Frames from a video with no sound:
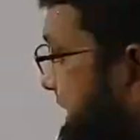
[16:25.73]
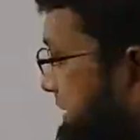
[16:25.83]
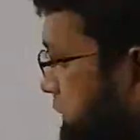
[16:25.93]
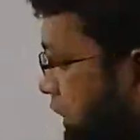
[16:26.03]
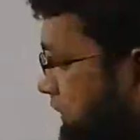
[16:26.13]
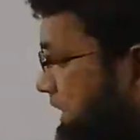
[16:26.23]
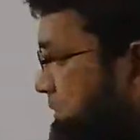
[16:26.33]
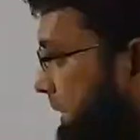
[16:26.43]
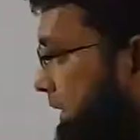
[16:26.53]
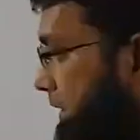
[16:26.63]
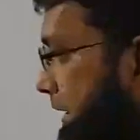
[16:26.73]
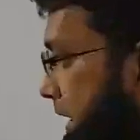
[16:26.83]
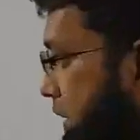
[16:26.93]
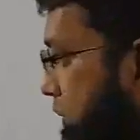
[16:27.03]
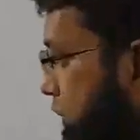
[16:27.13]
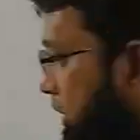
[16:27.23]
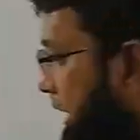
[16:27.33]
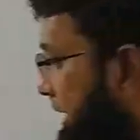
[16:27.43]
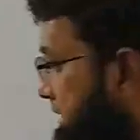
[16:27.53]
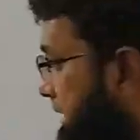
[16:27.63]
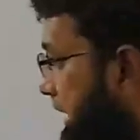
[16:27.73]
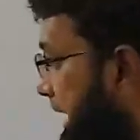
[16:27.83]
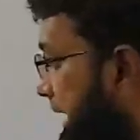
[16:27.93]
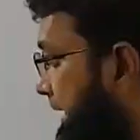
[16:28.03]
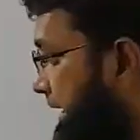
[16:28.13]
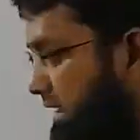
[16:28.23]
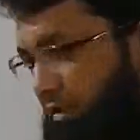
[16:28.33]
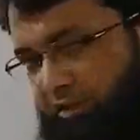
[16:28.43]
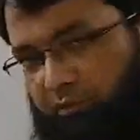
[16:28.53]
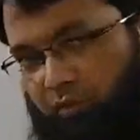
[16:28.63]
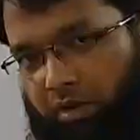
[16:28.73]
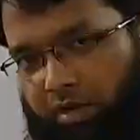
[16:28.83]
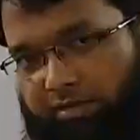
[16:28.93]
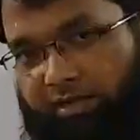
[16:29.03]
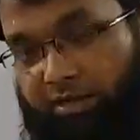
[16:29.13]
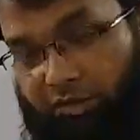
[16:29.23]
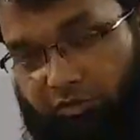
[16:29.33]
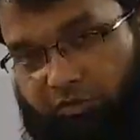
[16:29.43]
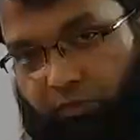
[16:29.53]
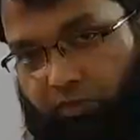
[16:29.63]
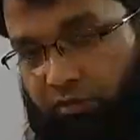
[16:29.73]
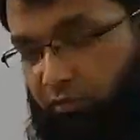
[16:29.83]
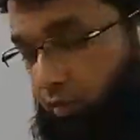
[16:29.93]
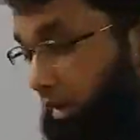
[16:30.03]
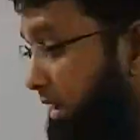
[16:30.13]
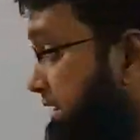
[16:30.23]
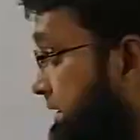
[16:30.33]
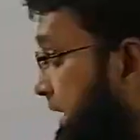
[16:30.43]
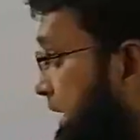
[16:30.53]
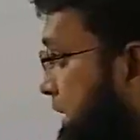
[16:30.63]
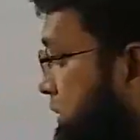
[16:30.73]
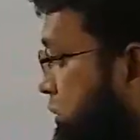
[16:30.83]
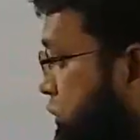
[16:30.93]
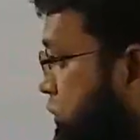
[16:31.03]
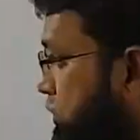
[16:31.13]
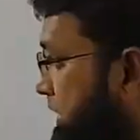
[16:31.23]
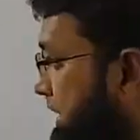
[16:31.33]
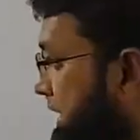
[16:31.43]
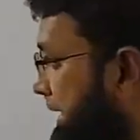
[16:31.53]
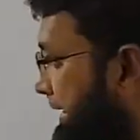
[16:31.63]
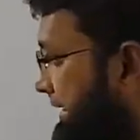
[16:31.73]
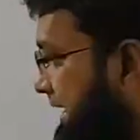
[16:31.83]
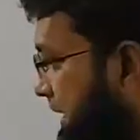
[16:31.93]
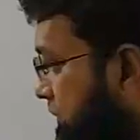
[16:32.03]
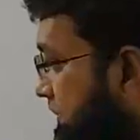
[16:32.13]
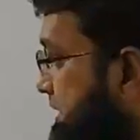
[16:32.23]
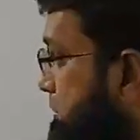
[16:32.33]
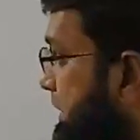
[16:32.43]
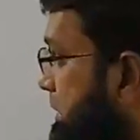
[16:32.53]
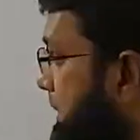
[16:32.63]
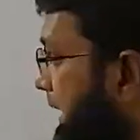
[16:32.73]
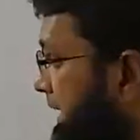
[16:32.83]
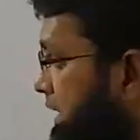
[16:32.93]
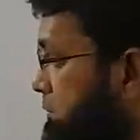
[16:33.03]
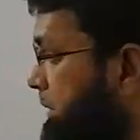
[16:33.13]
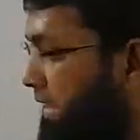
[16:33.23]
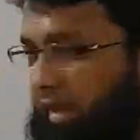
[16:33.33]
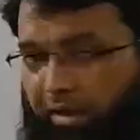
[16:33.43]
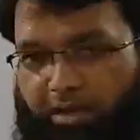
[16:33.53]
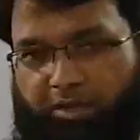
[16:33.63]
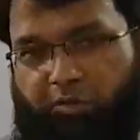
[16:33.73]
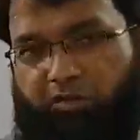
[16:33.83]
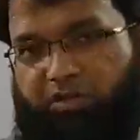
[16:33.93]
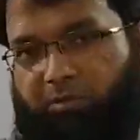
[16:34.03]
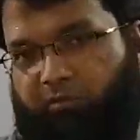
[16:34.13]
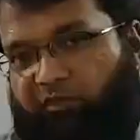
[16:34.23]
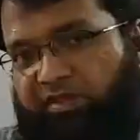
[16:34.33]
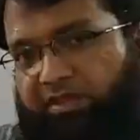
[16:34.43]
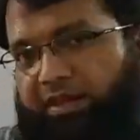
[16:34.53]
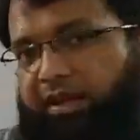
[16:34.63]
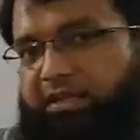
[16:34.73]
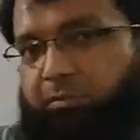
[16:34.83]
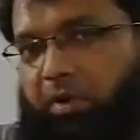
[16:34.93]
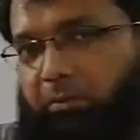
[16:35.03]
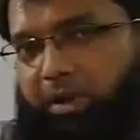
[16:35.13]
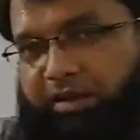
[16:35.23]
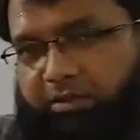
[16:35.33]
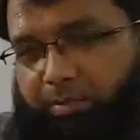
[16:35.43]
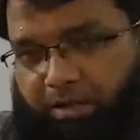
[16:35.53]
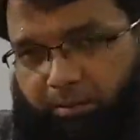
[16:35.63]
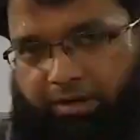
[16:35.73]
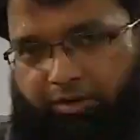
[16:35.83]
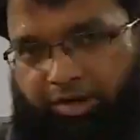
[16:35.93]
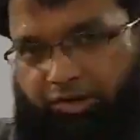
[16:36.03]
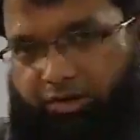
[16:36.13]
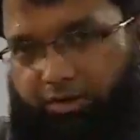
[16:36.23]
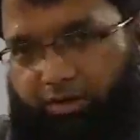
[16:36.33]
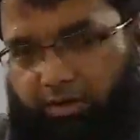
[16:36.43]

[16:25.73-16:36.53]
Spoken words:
is always better for us and easy for us and useful for us to give some mathematical meaning to some physical experimentation